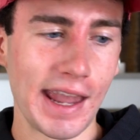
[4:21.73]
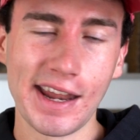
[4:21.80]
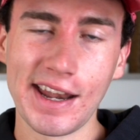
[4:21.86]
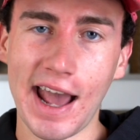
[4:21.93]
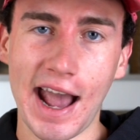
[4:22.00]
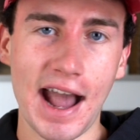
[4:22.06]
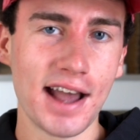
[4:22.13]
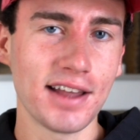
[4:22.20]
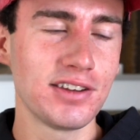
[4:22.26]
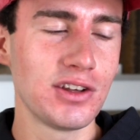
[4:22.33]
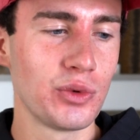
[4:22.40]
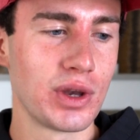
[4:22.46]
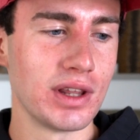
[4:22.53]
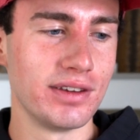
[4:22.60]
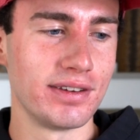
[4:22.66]
And as
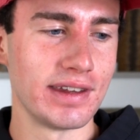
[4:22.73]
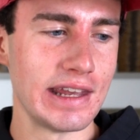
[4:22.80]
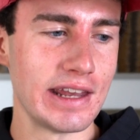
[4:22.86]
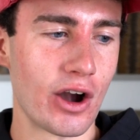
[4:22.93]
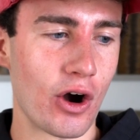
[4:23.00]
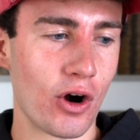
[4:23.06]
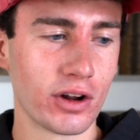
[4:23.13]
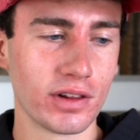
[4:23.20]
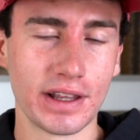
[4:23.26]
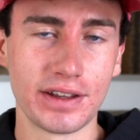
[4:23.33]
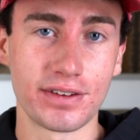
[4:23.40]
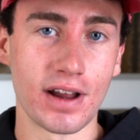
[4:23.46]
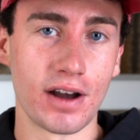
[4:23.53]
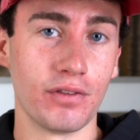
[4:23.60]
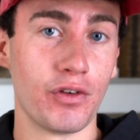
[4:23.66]
you can see, our
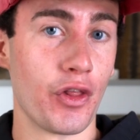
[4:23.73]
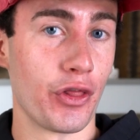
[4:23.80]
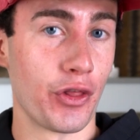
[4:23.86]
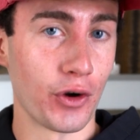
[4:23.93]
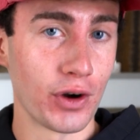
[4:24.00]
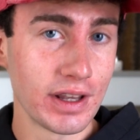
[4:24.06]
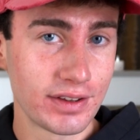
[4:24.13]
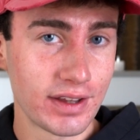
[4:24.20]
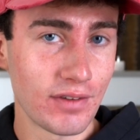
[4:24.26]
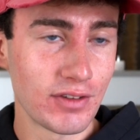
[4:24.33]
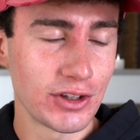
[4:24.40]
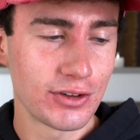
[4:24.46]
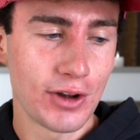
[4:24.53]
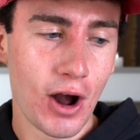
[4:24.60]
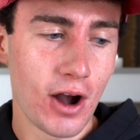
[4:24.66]
list of
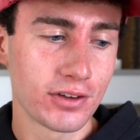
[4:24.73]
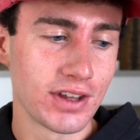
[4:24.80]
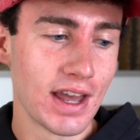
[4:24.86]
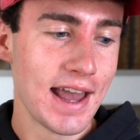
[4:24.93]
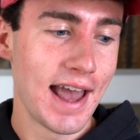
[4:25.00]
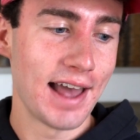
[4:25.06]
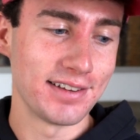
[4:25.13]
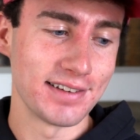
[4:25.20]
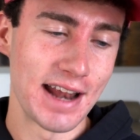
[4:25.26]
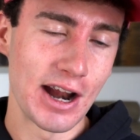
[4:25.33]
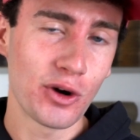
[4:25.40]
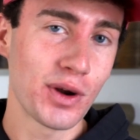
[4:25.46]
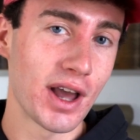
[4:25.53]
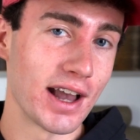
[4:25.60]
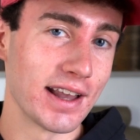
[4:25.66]
37 stocks has
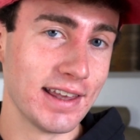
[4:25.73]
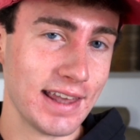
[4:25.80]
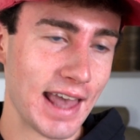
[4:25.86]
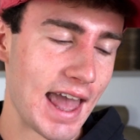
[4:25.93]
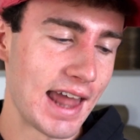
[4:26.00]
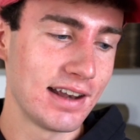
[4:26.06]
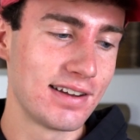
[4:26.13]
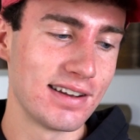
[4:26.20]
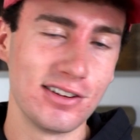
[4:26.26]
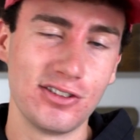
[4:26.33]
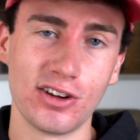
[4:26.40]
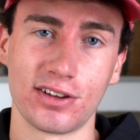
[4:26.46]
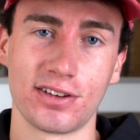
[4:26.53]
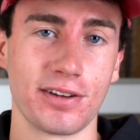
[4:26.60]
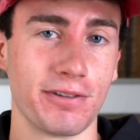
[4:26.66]
narrowed again to
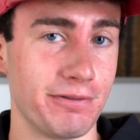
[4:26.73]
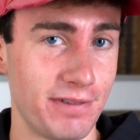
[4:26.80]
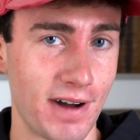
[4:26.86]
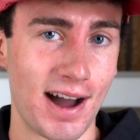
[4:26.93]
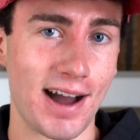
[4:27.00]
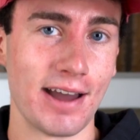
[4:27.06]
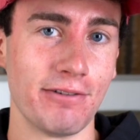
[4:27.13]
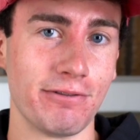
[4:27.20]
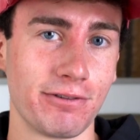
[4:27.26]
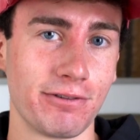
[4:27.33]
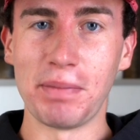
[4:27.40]
just five.